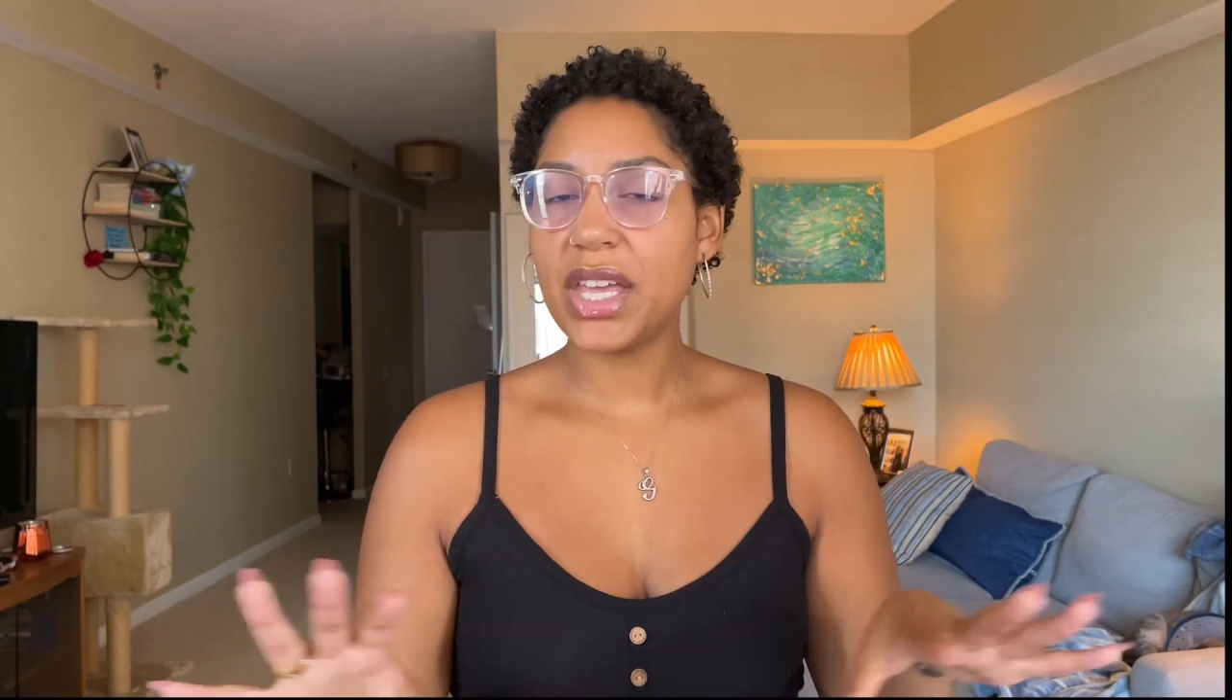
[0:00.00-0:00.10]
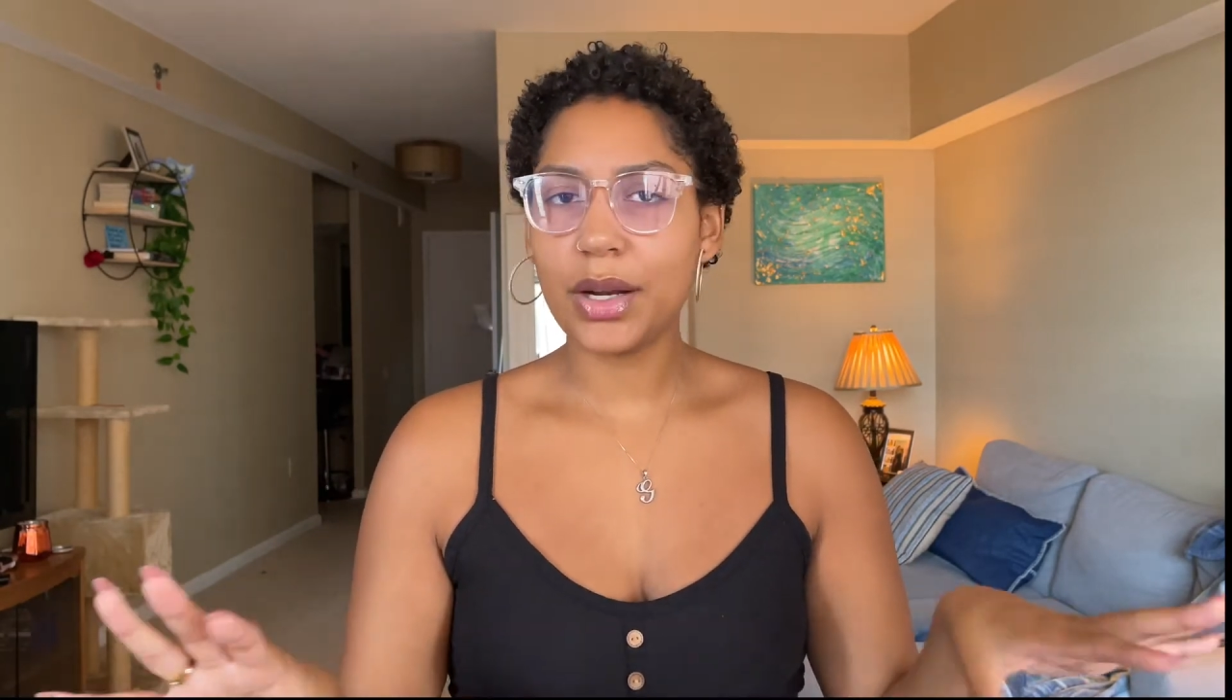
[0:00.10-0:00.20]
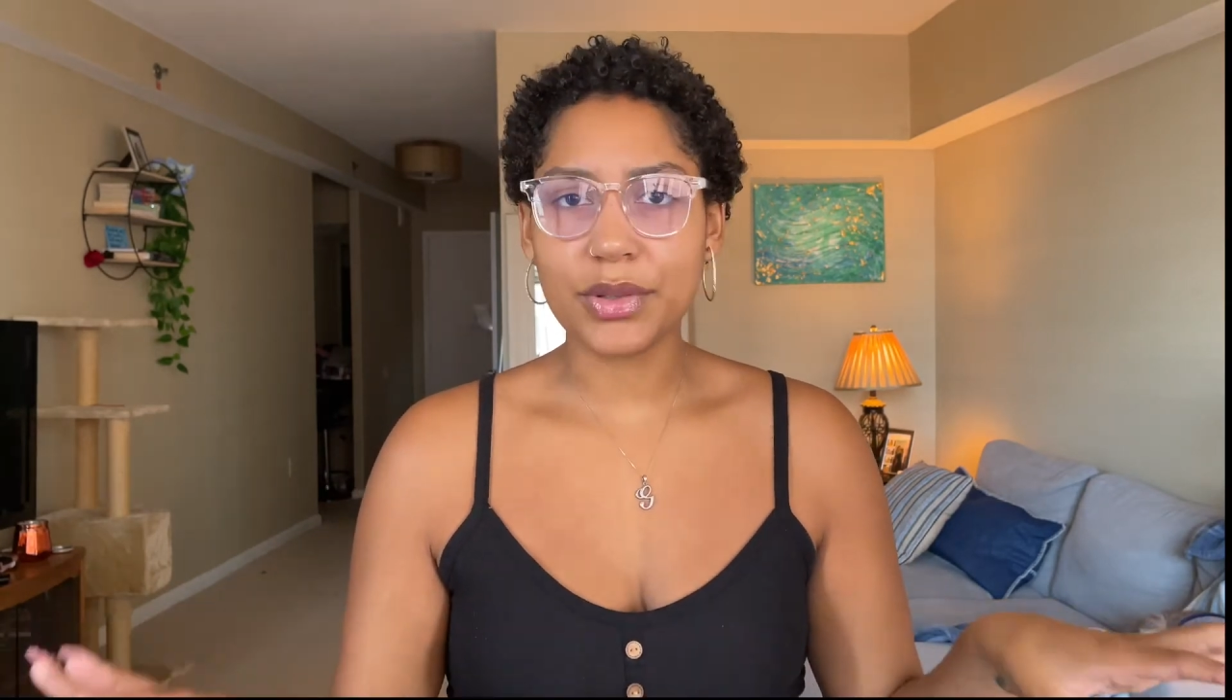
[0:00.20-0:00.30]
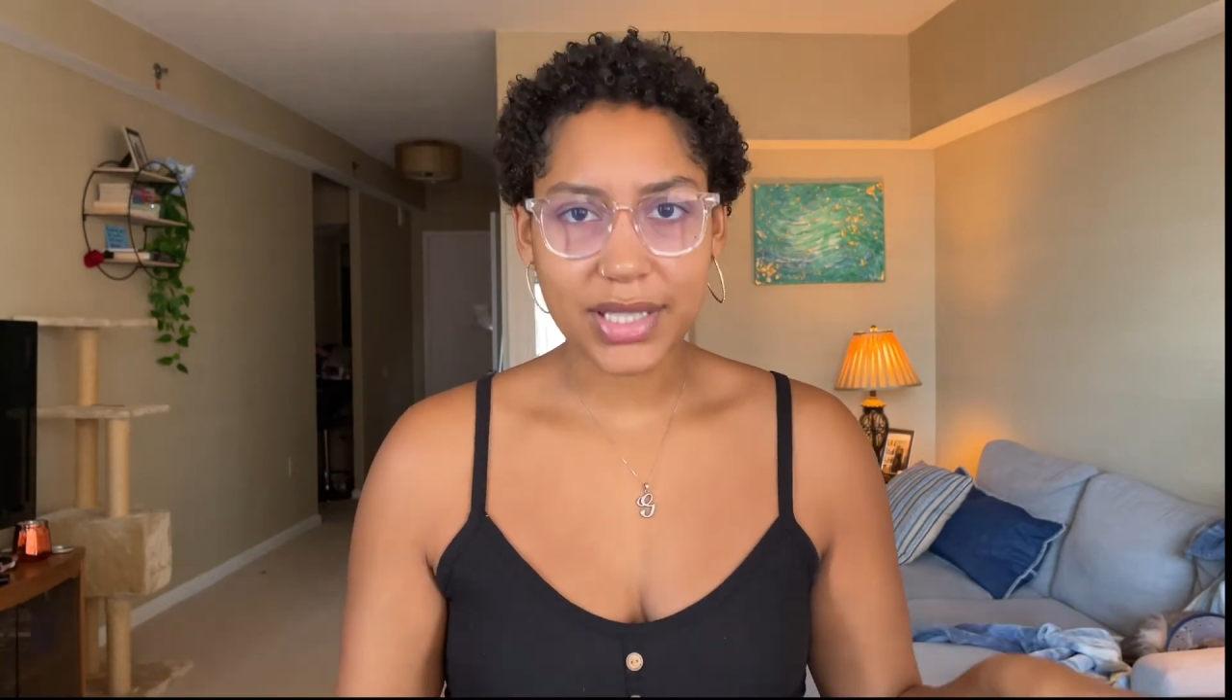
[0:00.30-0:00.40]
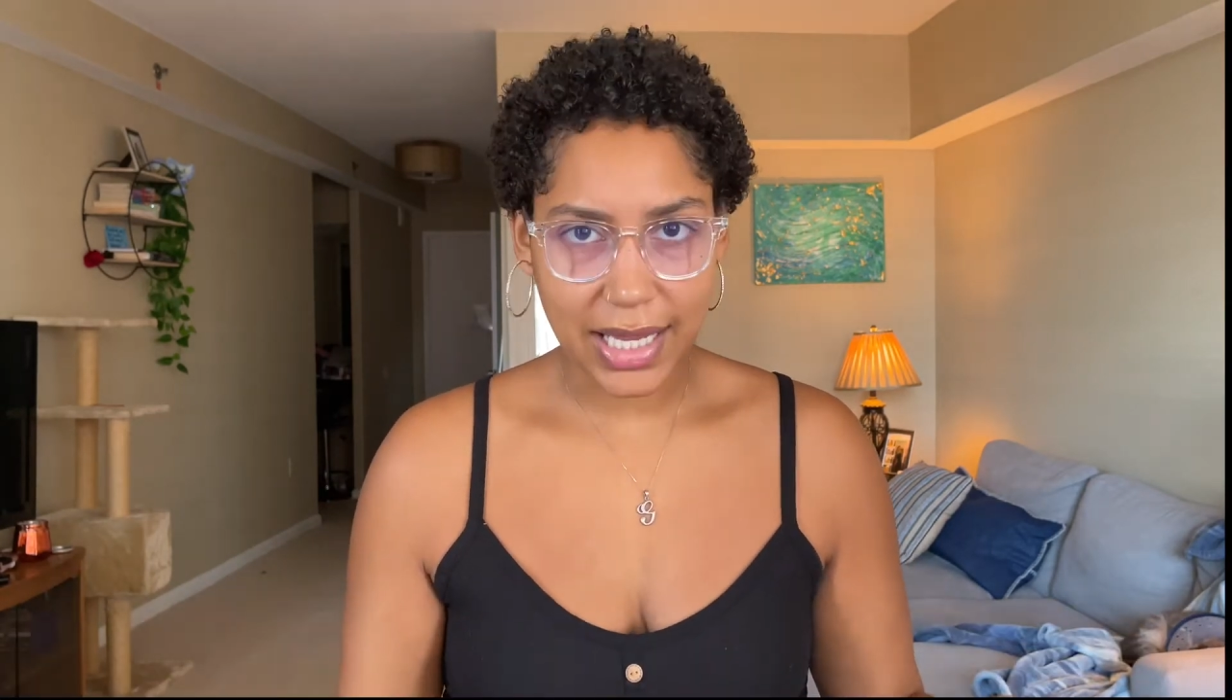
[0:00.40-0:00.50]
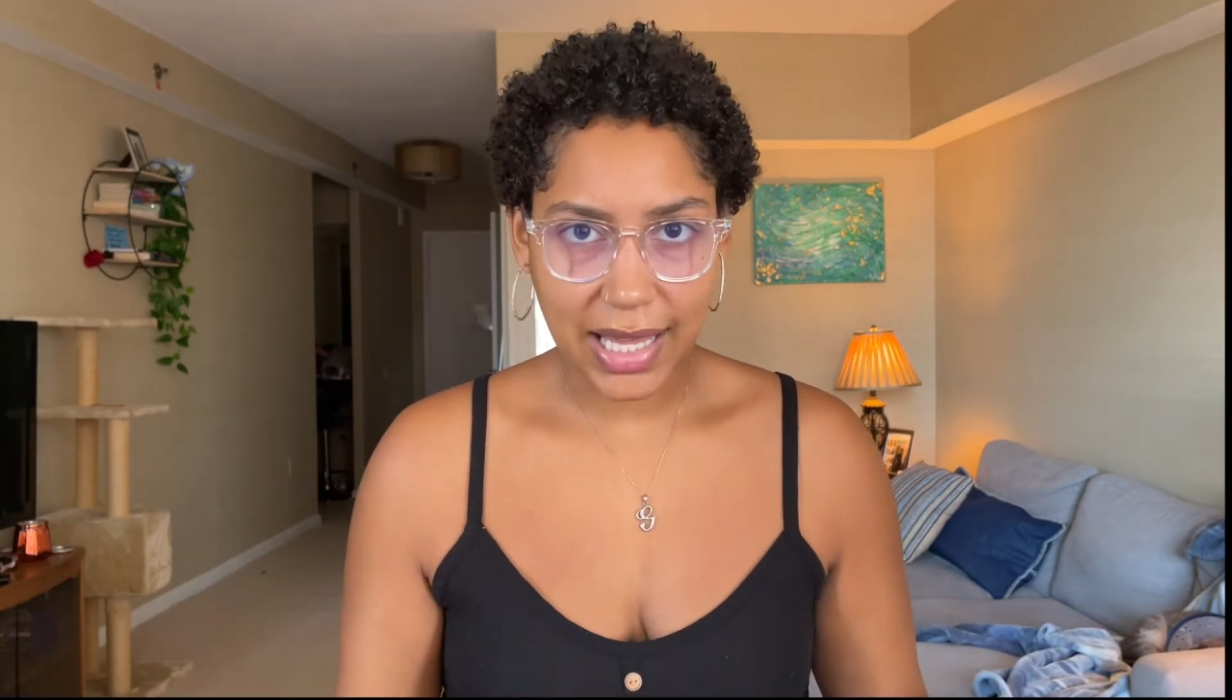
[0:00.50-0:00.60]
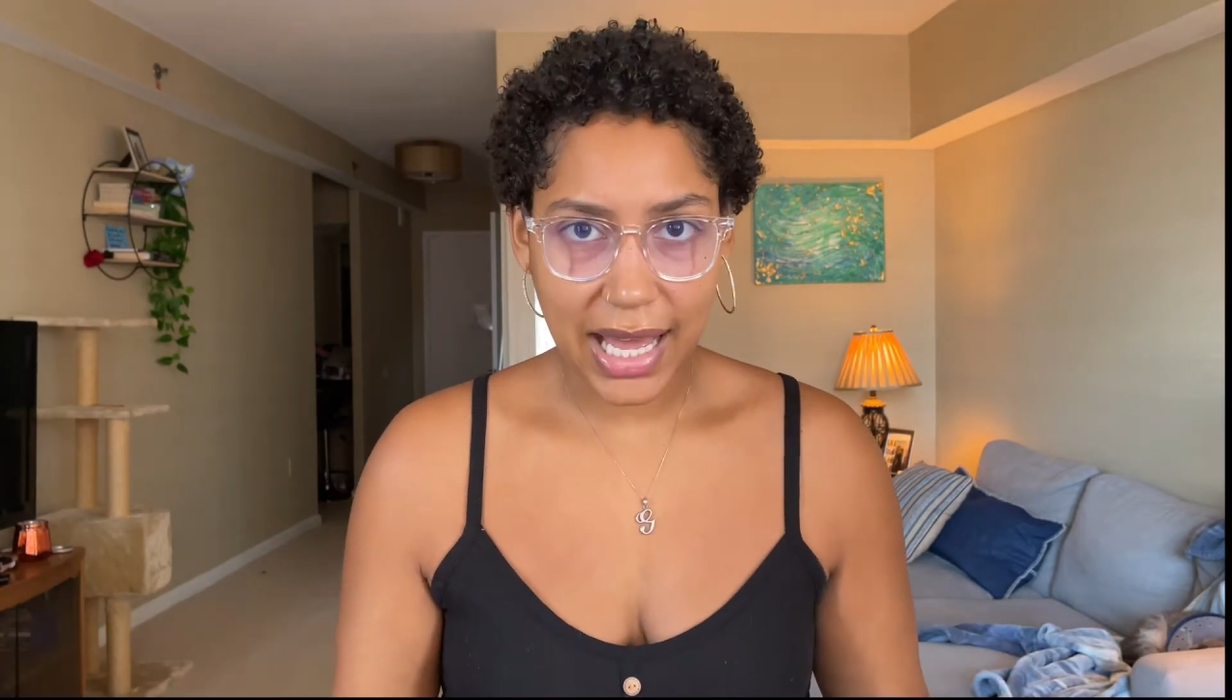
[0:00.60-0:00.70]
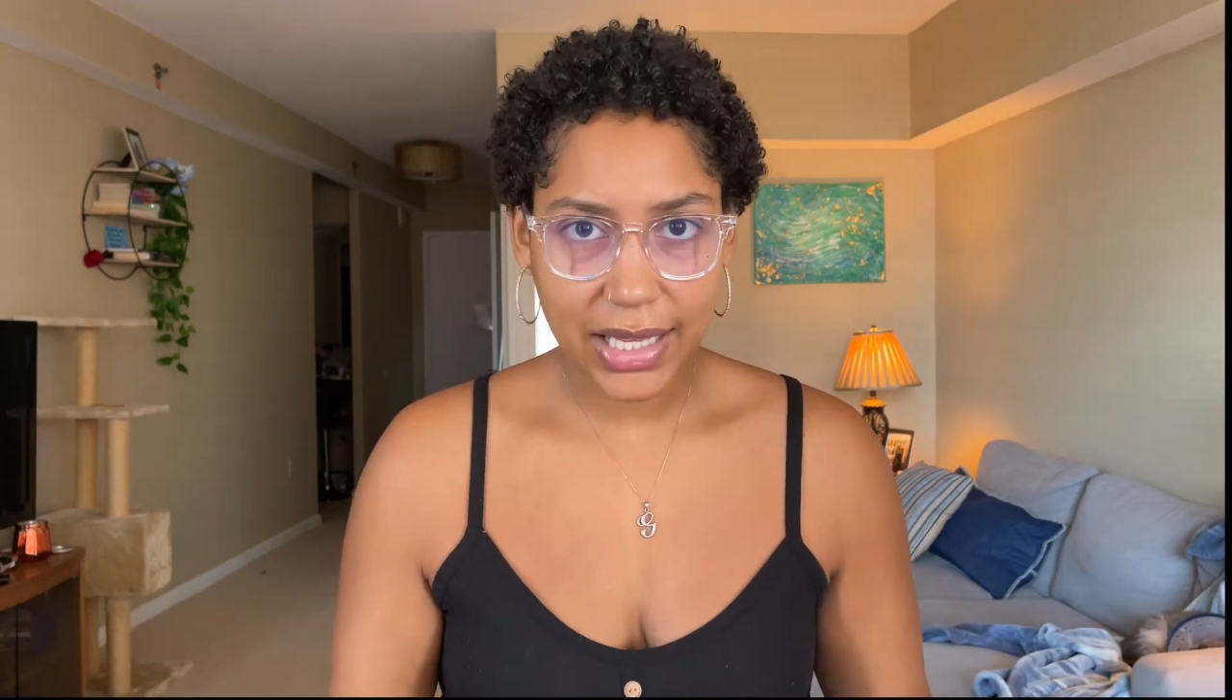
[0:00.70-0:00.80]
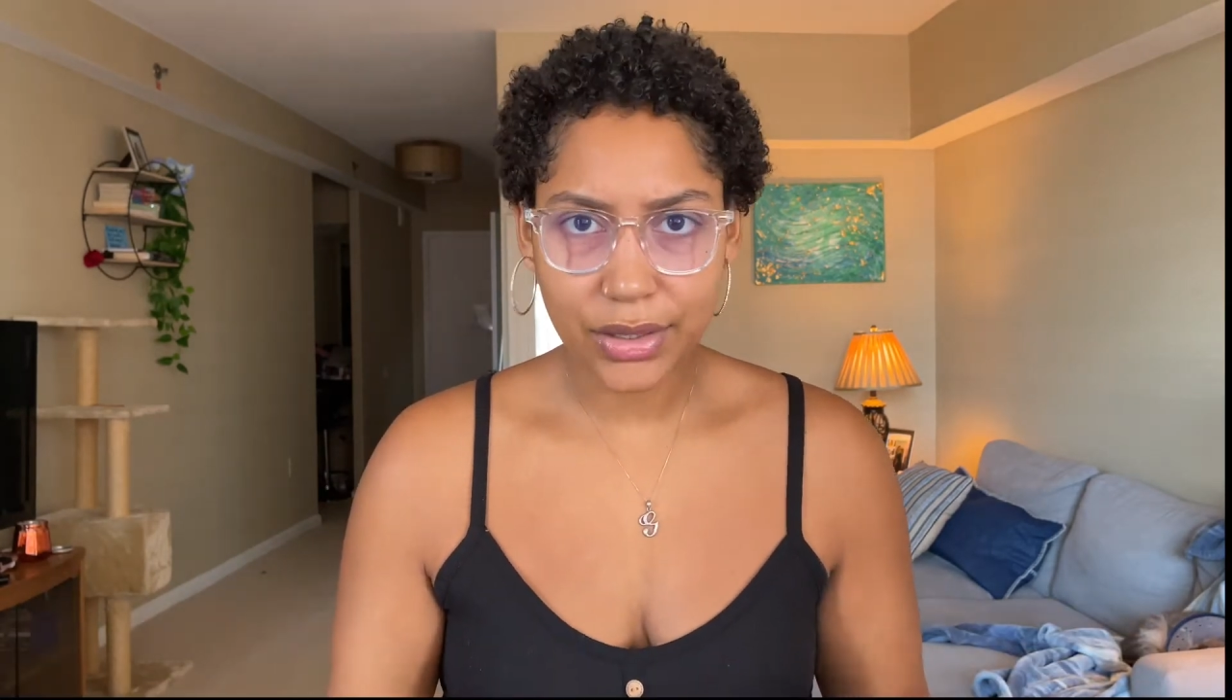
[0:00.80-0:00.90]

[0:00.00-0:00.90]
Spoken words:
They don't say that.